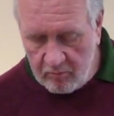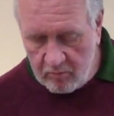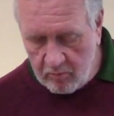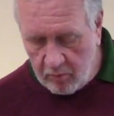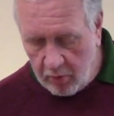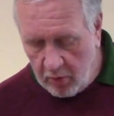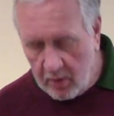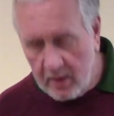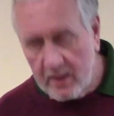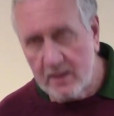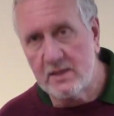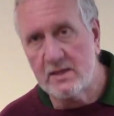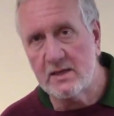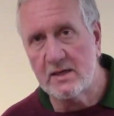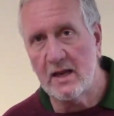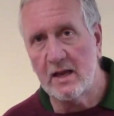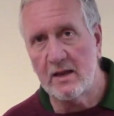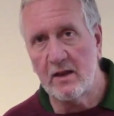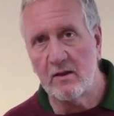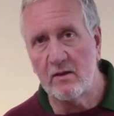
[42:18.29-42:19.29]
putting
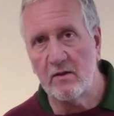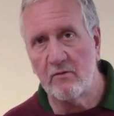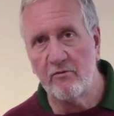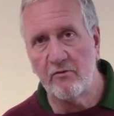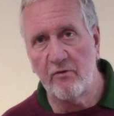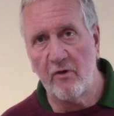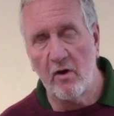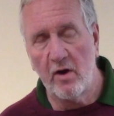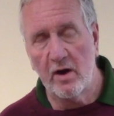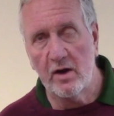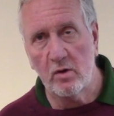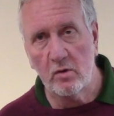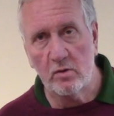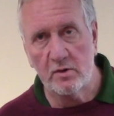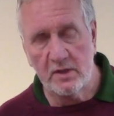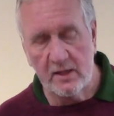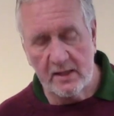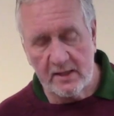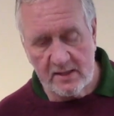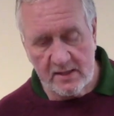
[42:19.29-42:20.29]
together the final
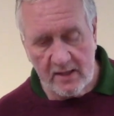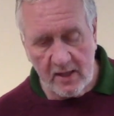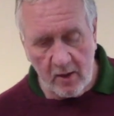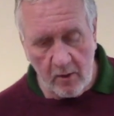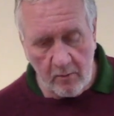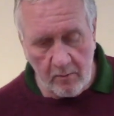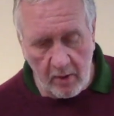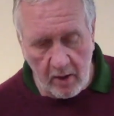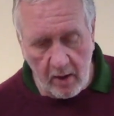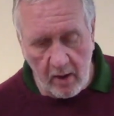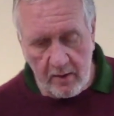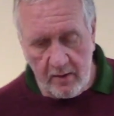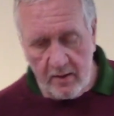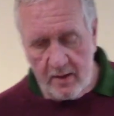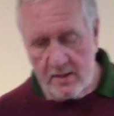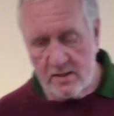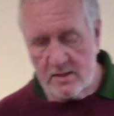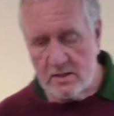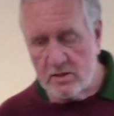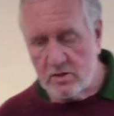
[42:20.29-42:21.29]
detail, but
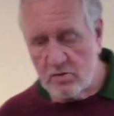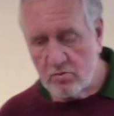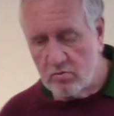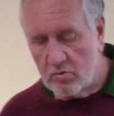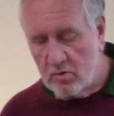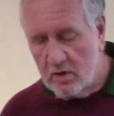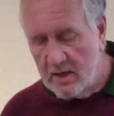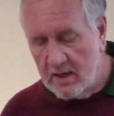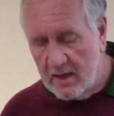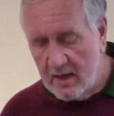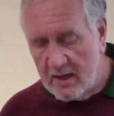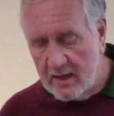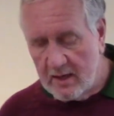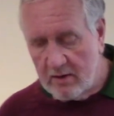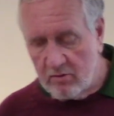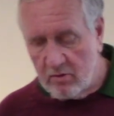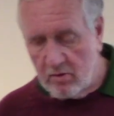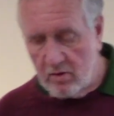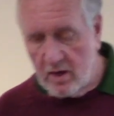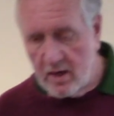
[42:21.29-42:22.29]
this is
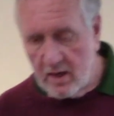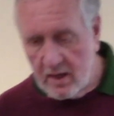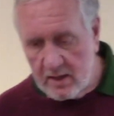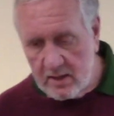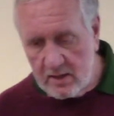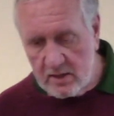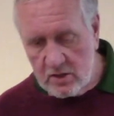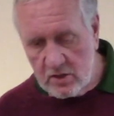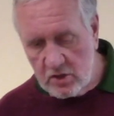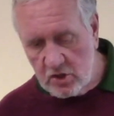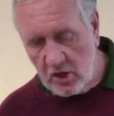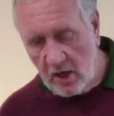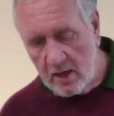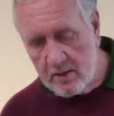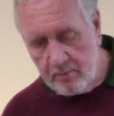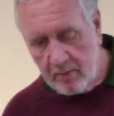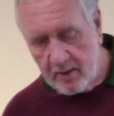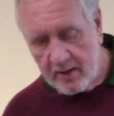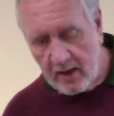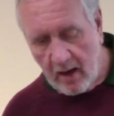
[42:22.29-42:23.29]
really
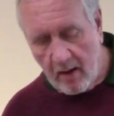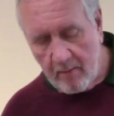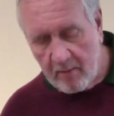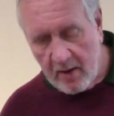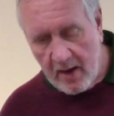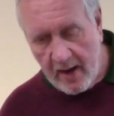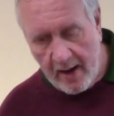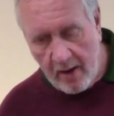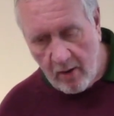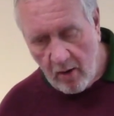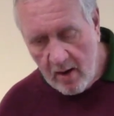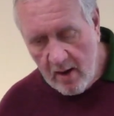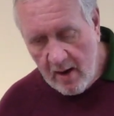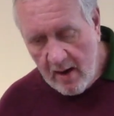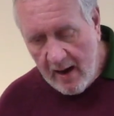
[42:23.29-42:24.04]
shaping up now,